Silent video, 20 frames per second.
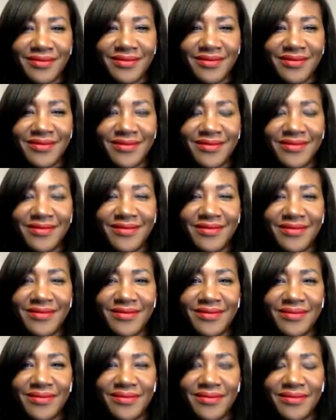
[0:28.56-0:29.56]

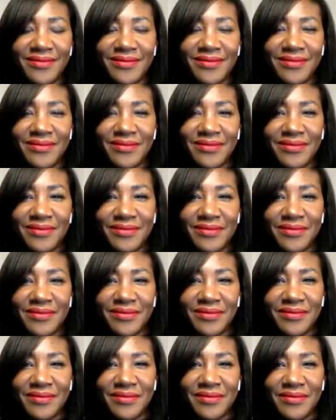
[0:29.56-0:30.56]

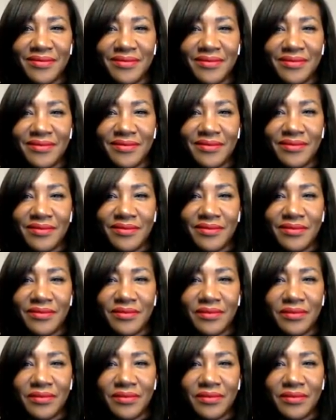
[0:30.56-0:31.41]
This person isn't speaking.